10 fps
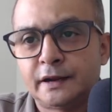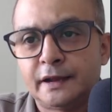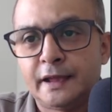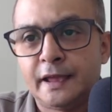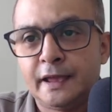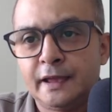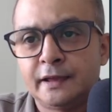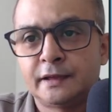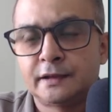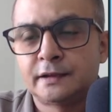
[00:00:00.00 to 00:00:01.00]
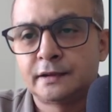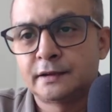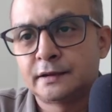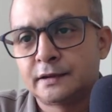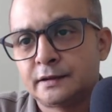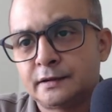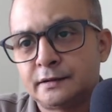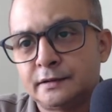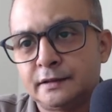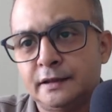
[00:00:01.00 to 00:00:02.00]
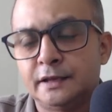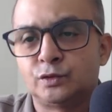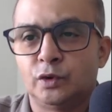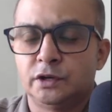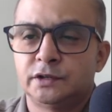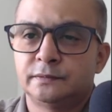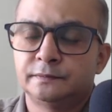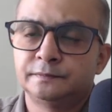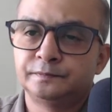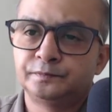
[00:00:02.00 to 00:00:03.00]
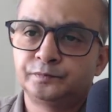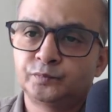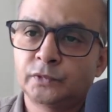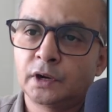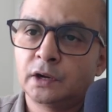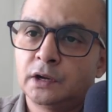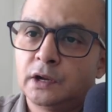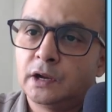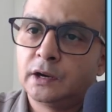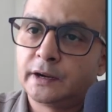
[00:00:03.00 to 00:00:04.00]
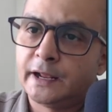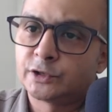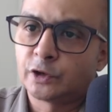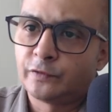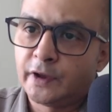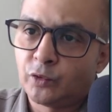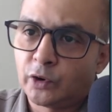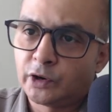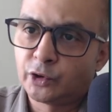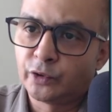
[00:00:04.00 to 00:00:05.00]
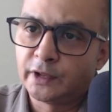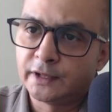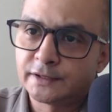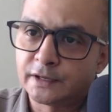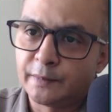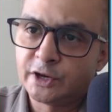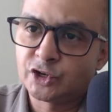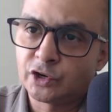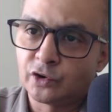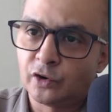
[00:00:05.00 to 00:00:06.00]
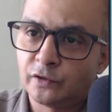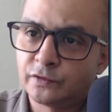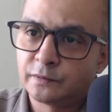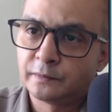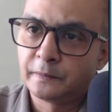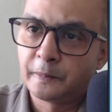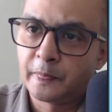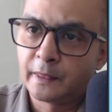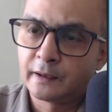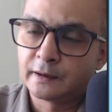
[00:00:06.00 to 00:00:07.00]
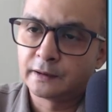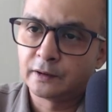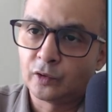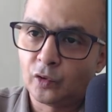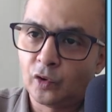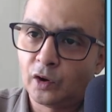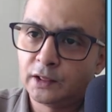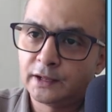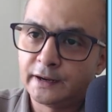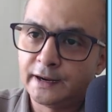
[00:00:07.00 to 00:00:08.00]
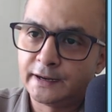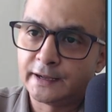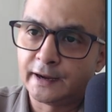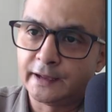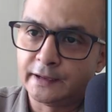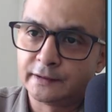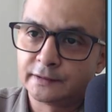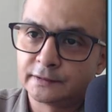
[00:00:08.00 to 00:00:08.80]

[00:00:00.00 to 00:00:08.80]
A is what? Trace of A, what you are doing is summation of all the delta I.